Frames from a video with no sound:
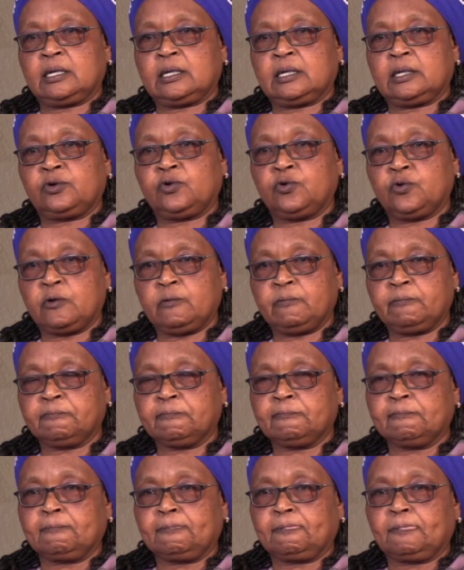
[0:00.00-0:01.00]
home,
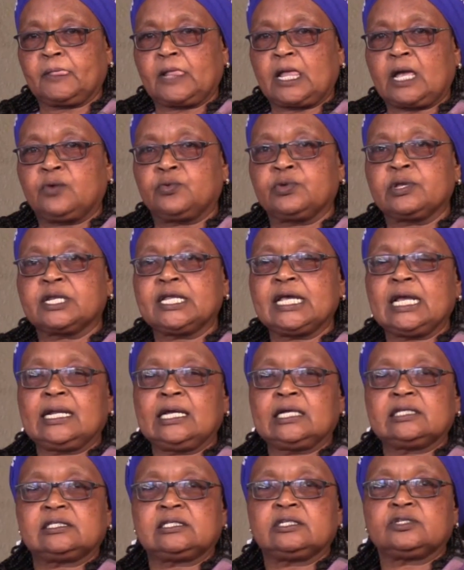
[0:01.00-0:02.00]
we
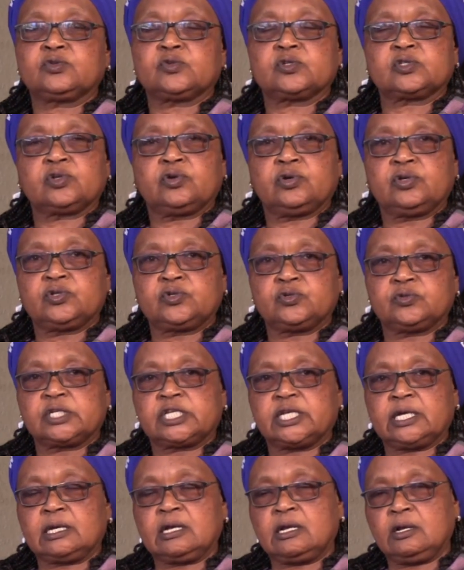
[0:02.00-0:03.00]
realized it was going to
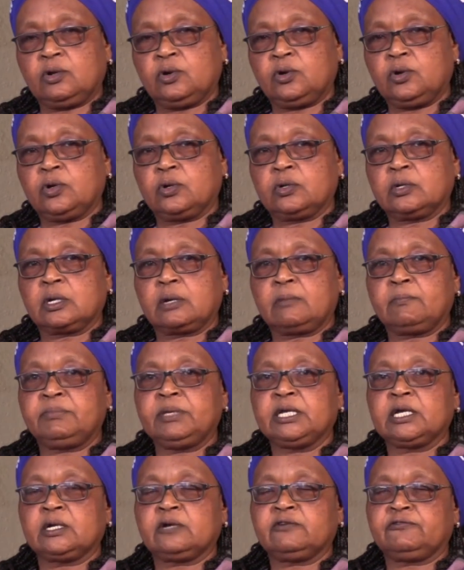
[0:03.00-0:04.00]
take long
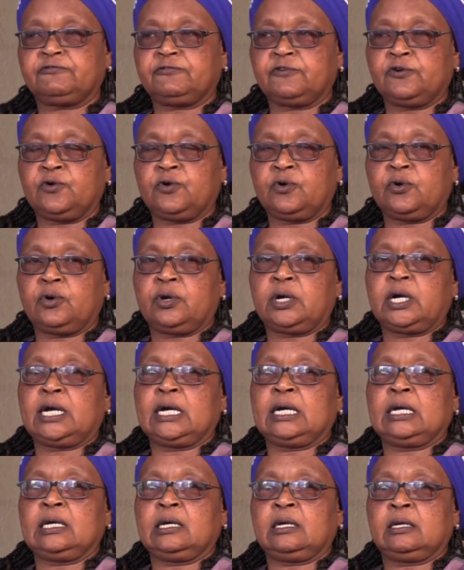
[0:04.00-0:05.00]
before
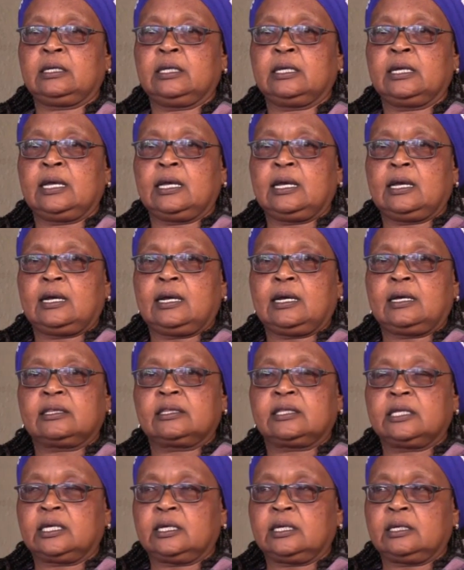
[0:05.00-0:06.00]

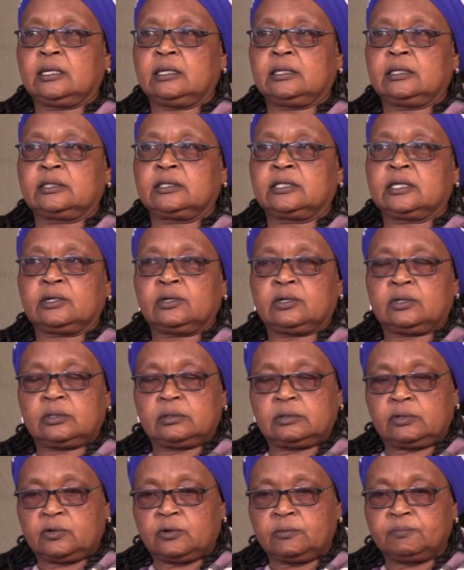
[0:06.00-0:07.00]
the
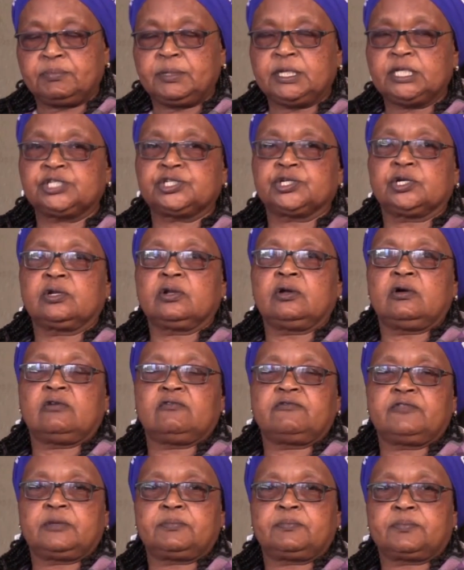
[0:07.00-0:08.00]
completion
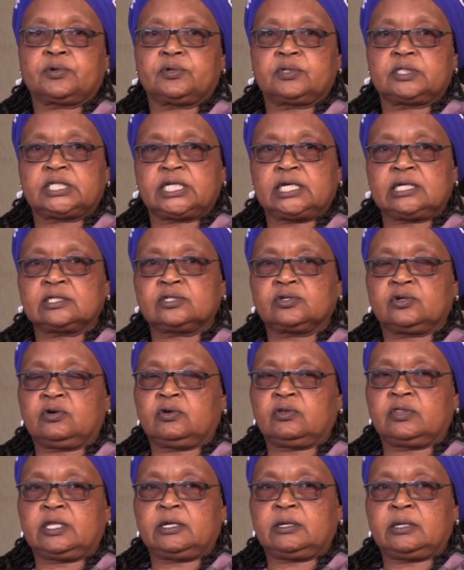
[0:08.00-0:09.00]
of the project or
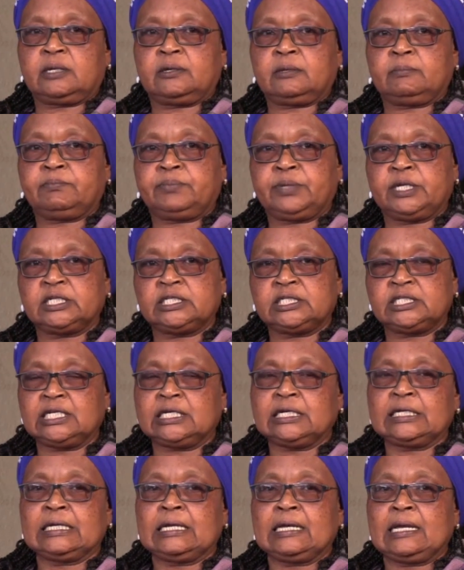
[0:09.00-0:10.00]
the
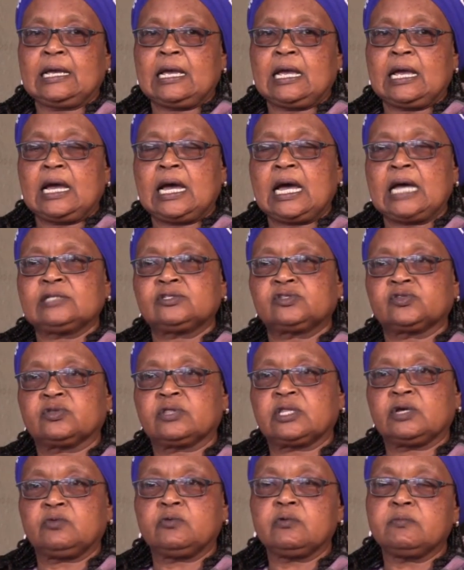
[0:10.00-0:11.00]
building, and so
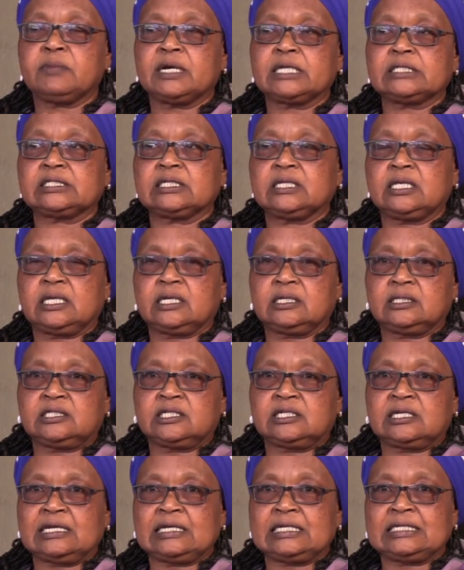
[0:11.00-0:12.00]
the Women's
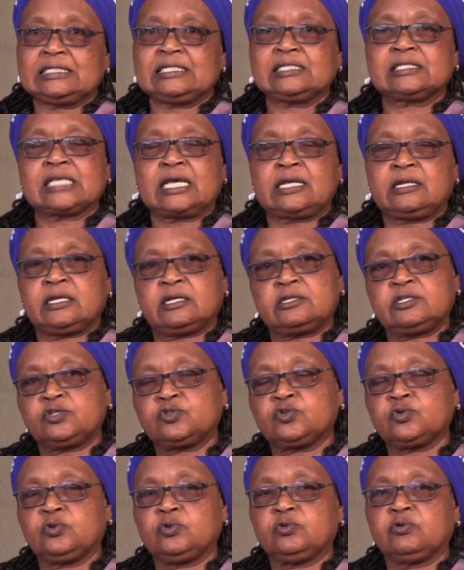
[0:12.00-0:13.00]
Guild decided
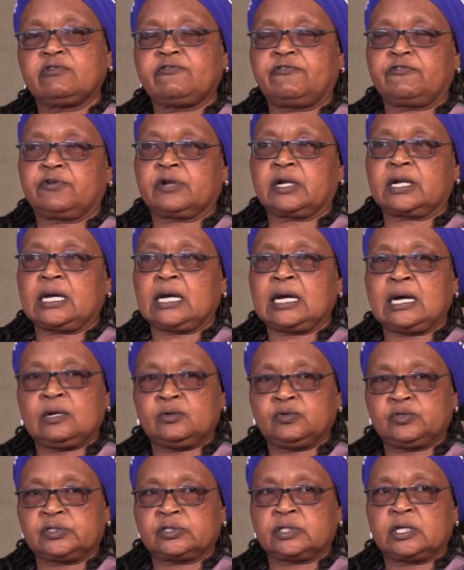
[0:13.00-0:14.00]
to look for a
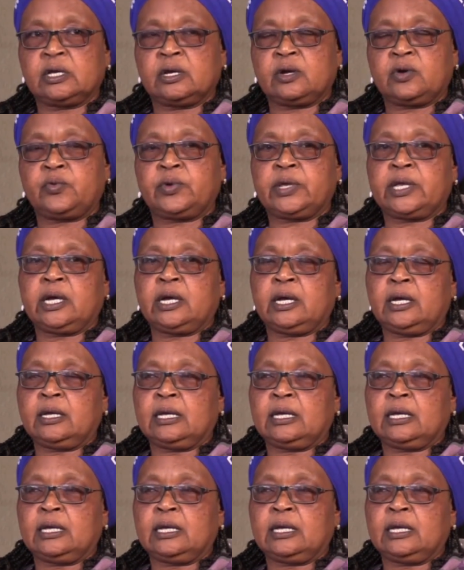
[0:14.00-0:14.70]
house where